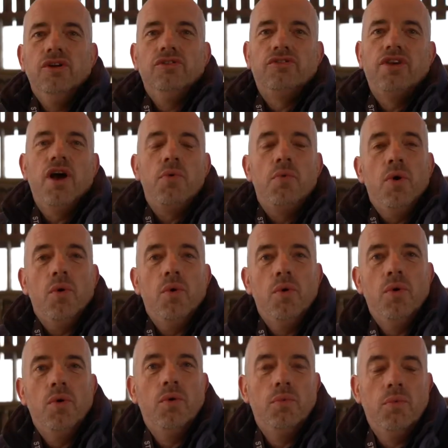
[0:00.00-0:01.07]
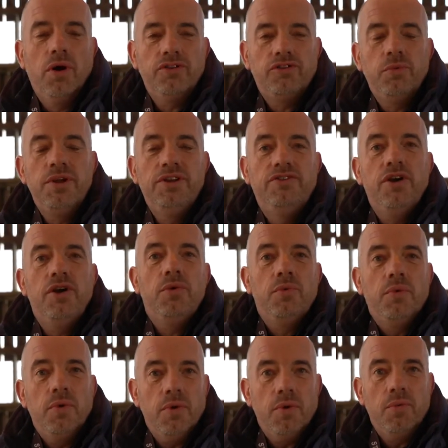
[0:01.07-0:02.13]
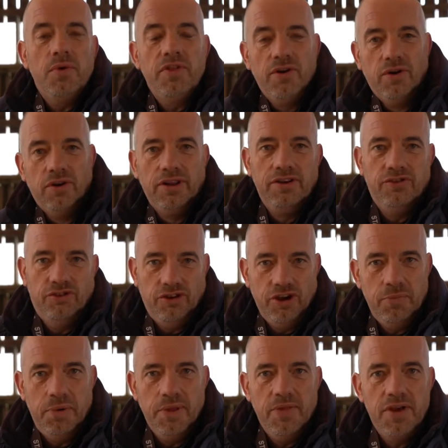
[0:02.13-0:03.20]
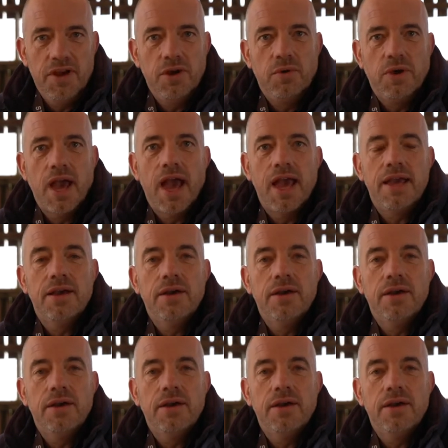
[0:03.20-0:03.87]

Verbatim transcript: So what do we do with all these sheep in the U K?